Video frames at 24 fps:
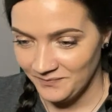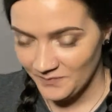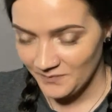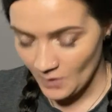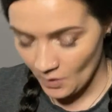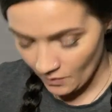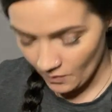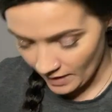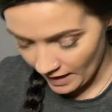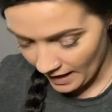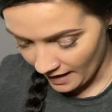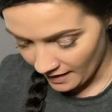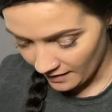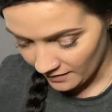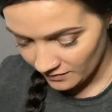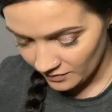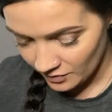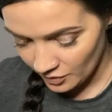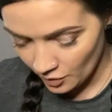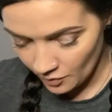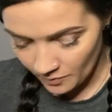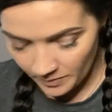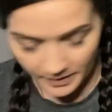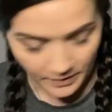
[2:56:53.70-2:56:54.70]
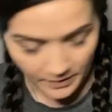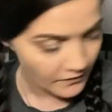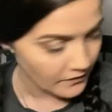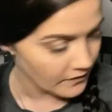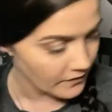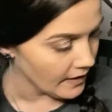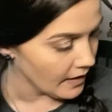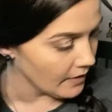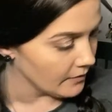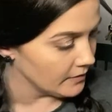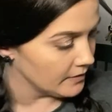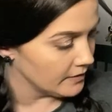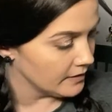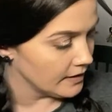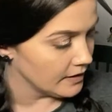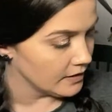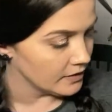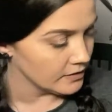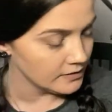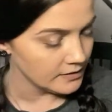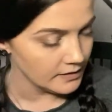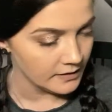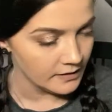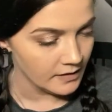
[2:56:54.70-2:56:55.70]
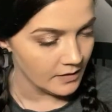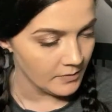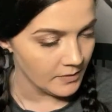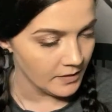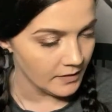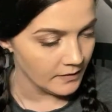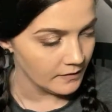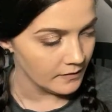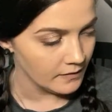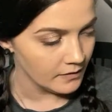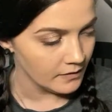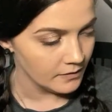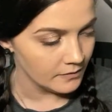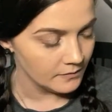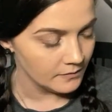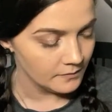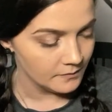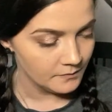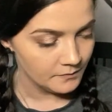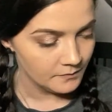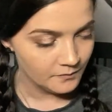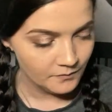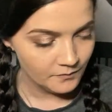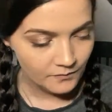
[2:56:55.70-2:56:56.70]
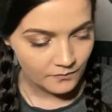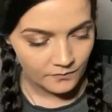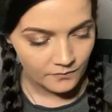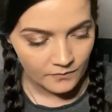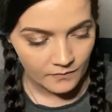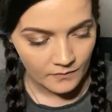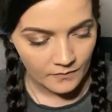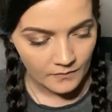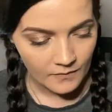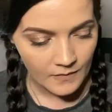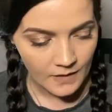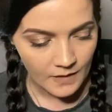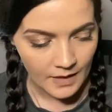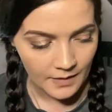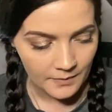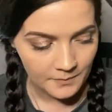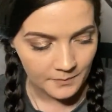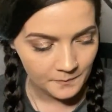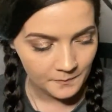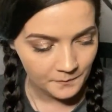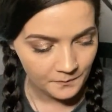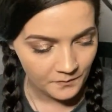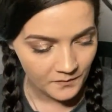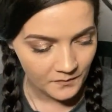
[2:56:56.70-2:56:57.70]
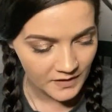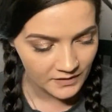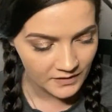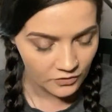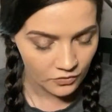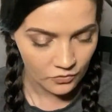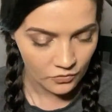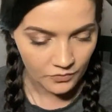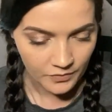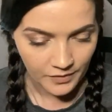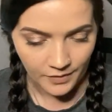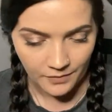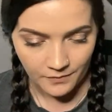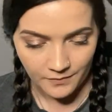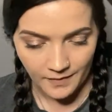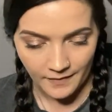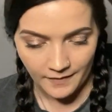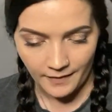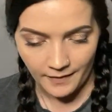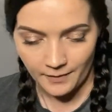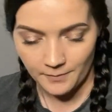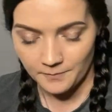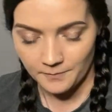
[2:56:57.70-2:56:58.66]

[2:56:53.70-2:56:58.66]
Okay, nobody for that one. Here, stick that back in there. Yeah, it's cool though. I like it.